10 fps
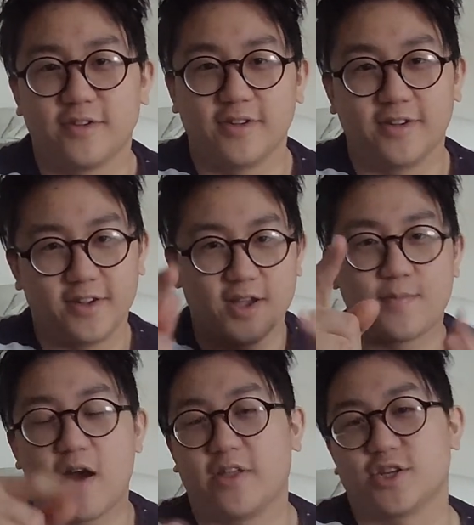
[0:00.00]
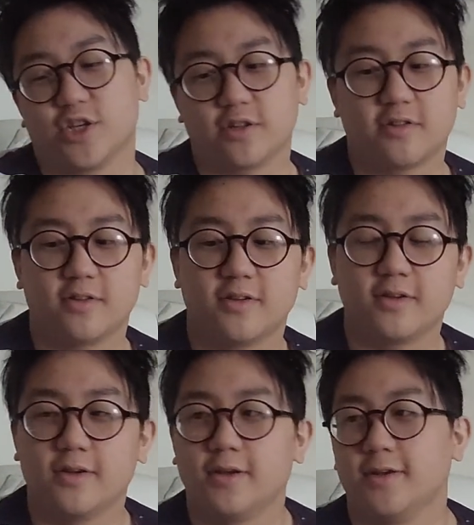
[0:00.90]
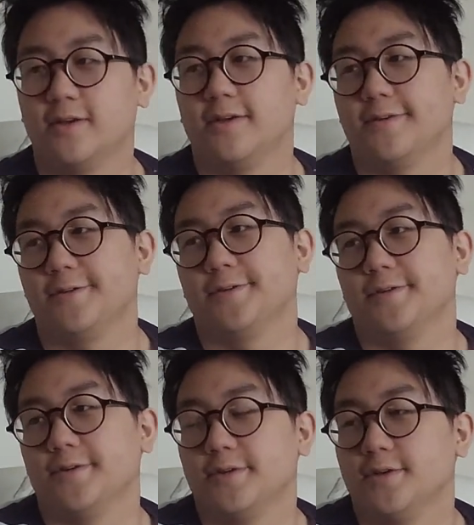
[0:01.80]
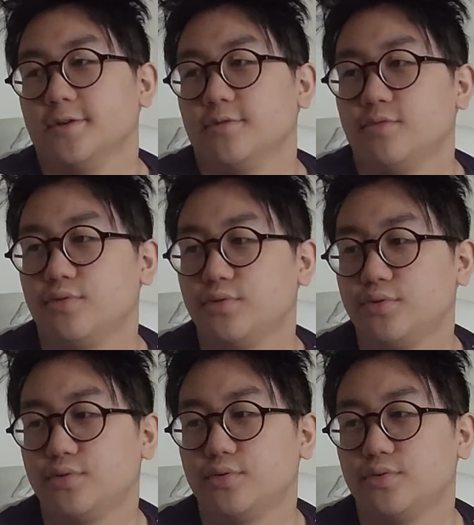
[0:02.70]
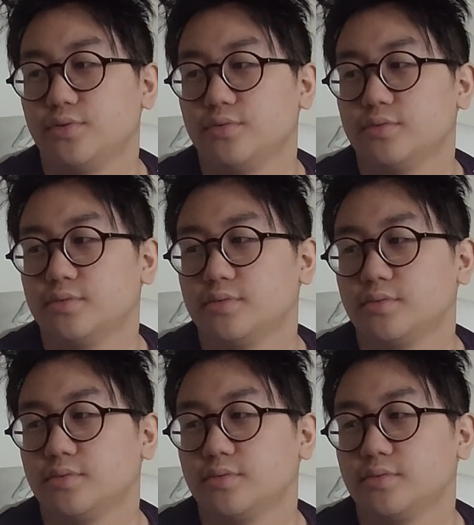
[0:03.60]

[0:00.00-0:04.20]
[no speech]